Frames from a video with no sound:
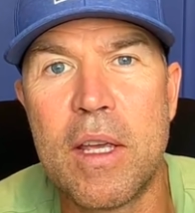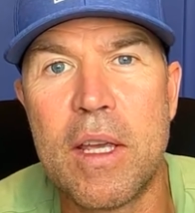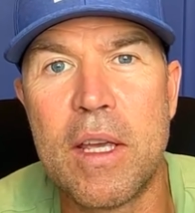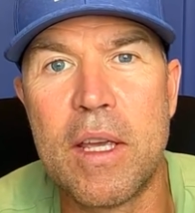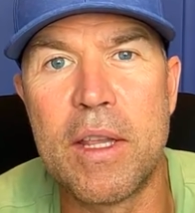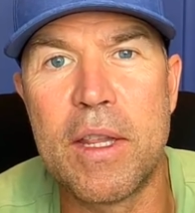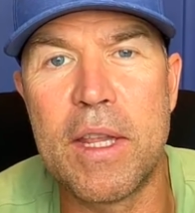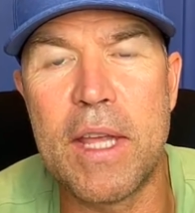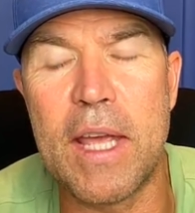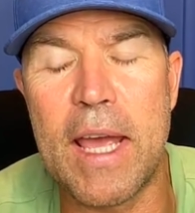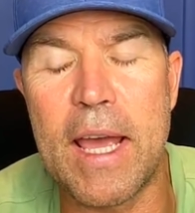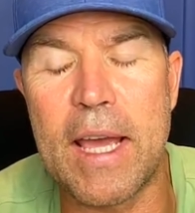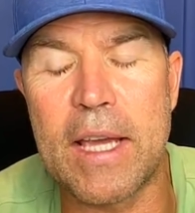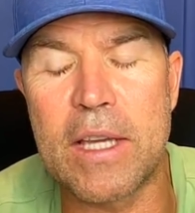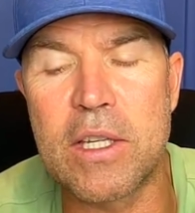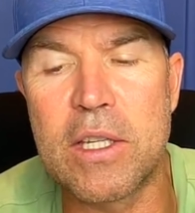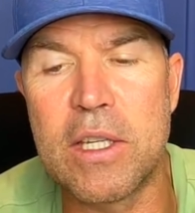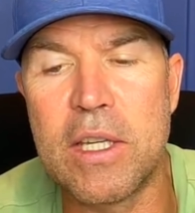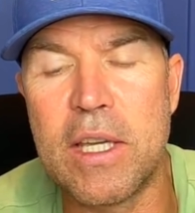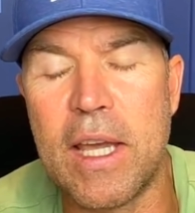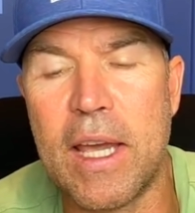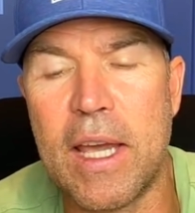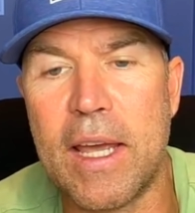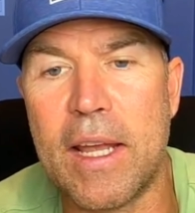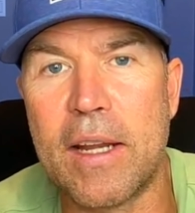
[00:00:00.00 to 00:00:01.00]
They
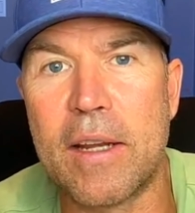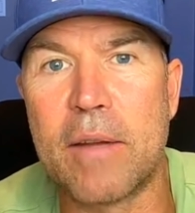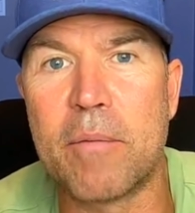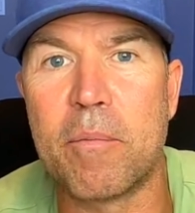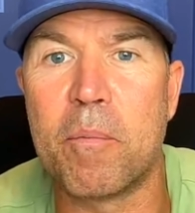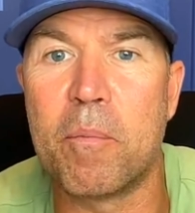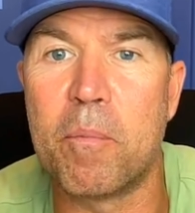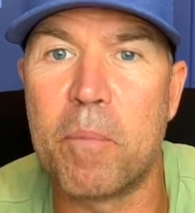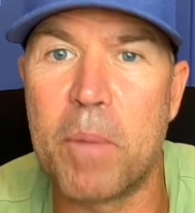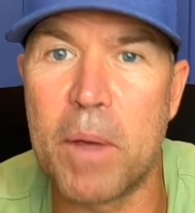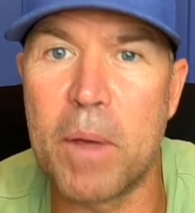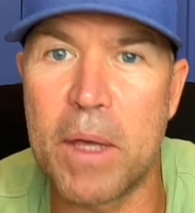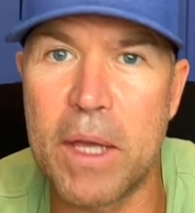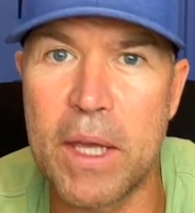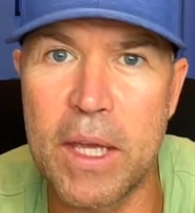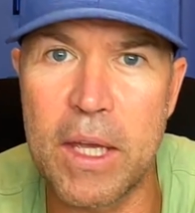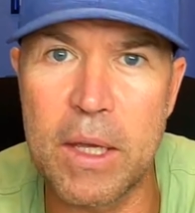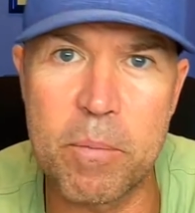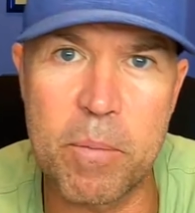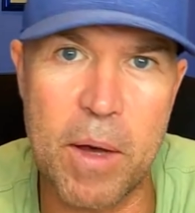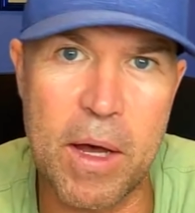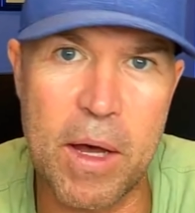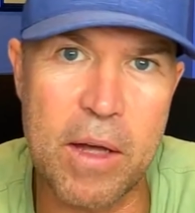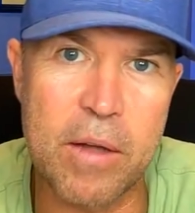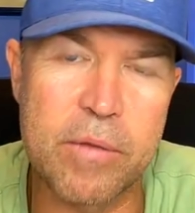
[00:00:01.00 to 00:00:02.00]
actually had big,
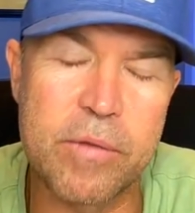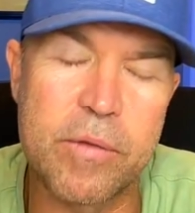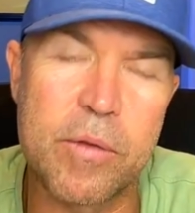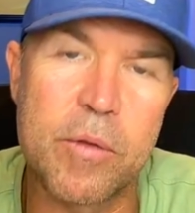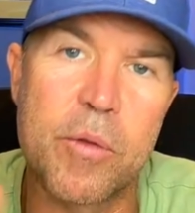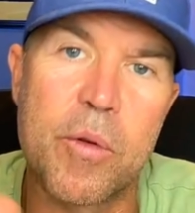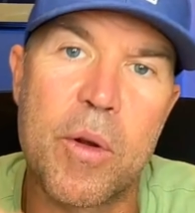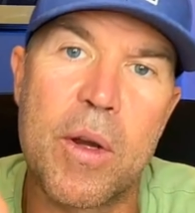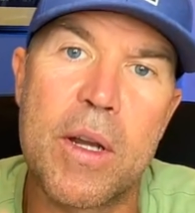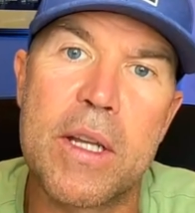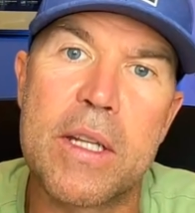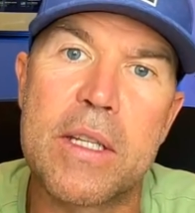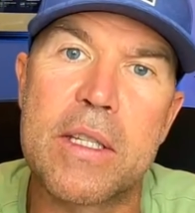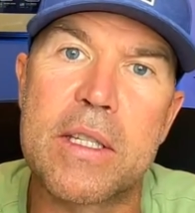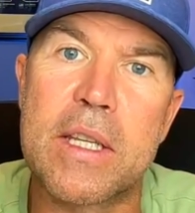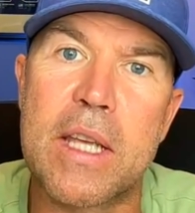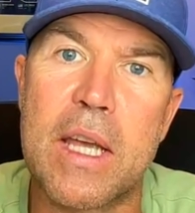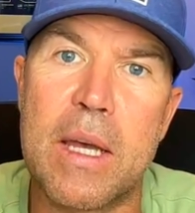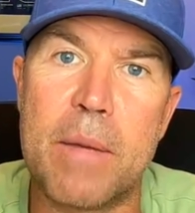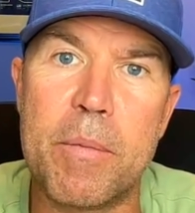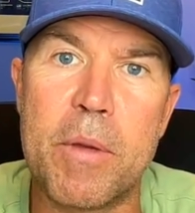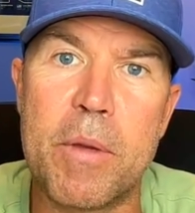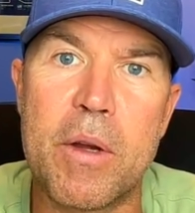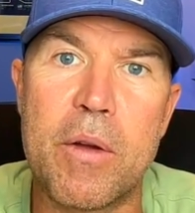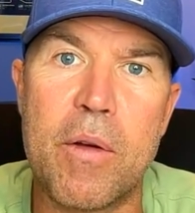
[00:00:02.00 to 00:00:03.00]
powerful runners
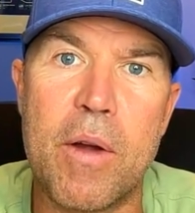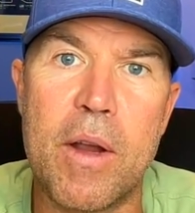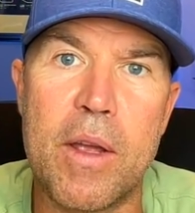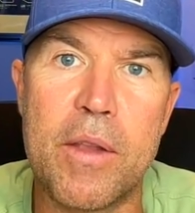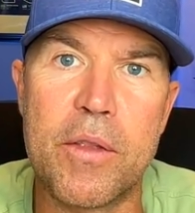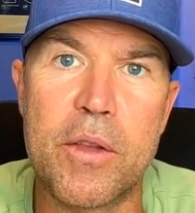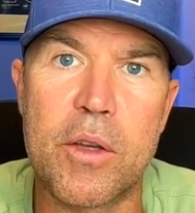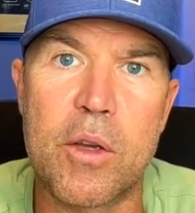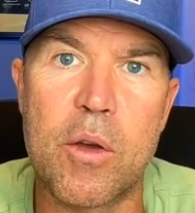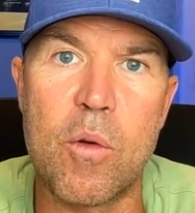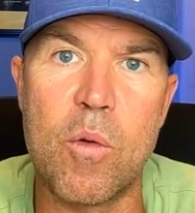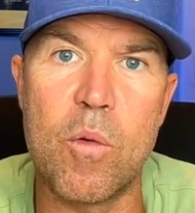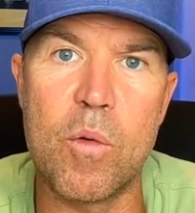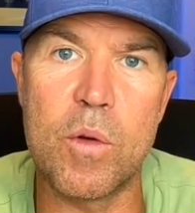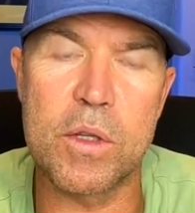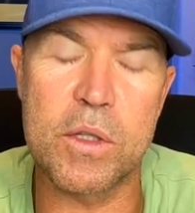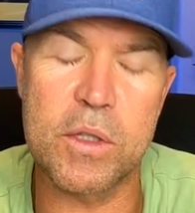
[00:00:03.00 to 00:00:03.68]
coming around the corner.